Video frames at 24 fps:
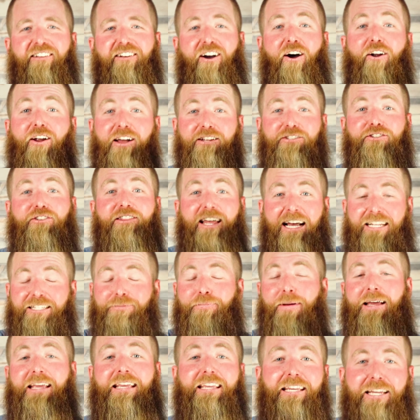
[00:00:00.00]
All right, so that's
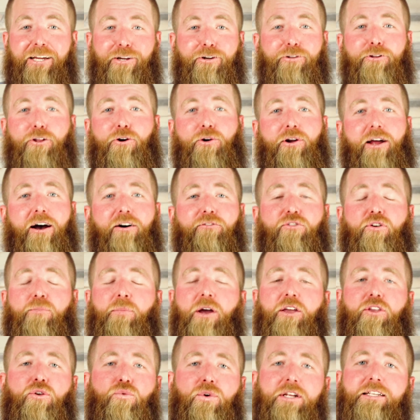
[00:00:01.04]
my gear loadout for
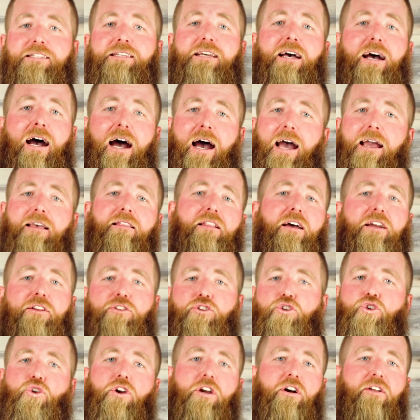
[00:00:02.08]
my Uinta Highline
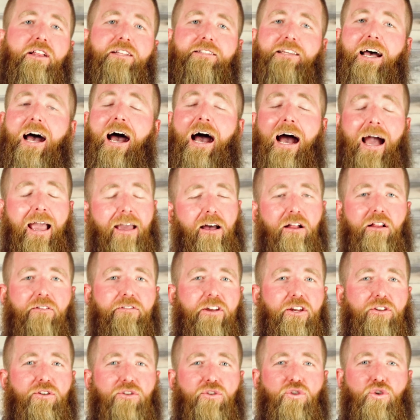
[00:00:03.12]
Trail. That's a high
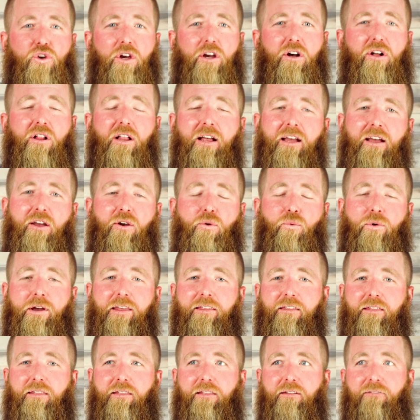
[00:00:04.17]
elevation trail
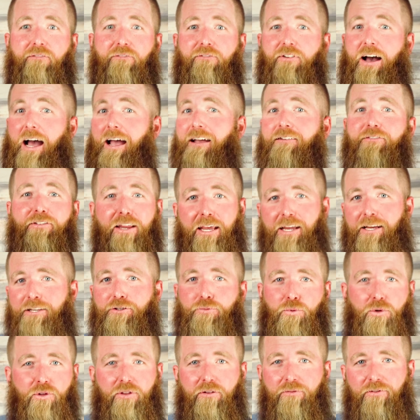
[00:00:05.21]
with 5 days
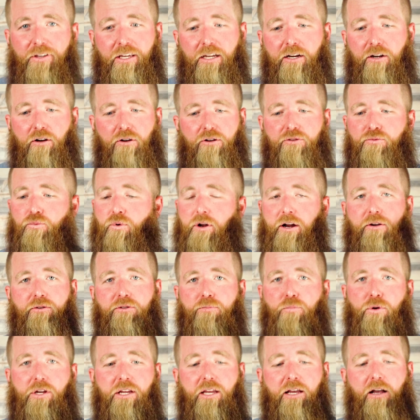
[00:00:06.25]
worth of gear is what I was
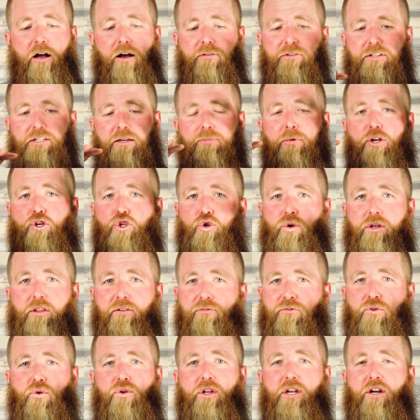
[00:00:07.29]
bringing. Obviously, I'm not showing the
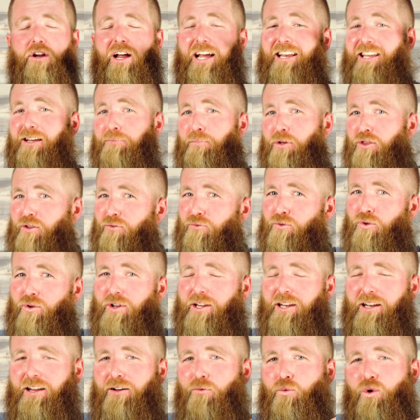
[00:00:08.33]
food here. I did put the food
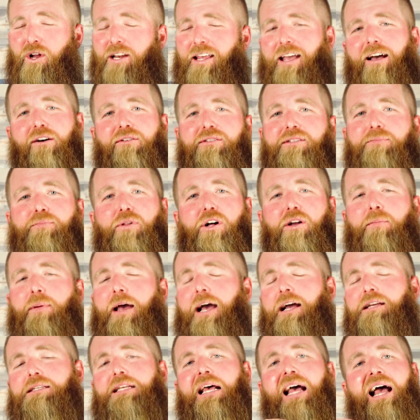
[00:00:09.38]
in 1 gallon Ziploc
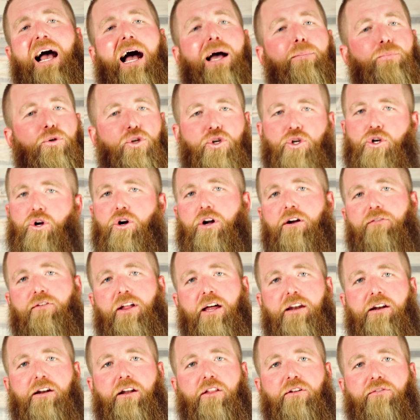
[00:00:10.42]
bags. I'm sure I'll cover
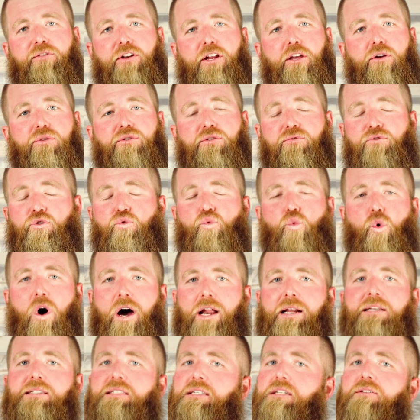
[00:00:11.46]
that in another video. So if you
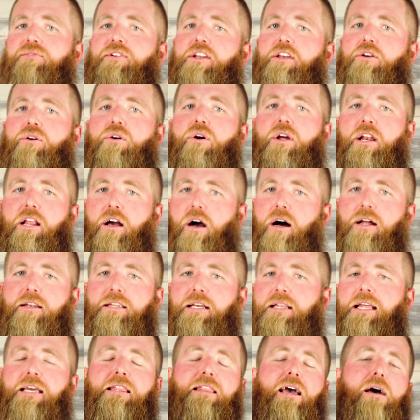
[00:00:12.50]
wanna see video and
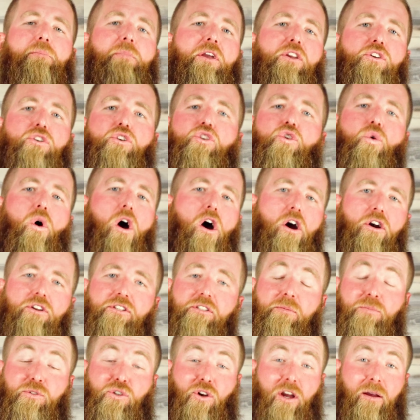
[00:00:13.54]
content like that, make sure you are
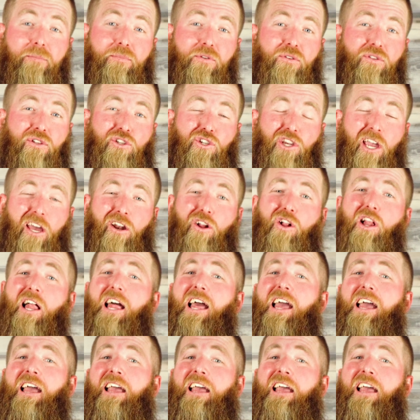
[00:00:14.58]
subscribed to the channel,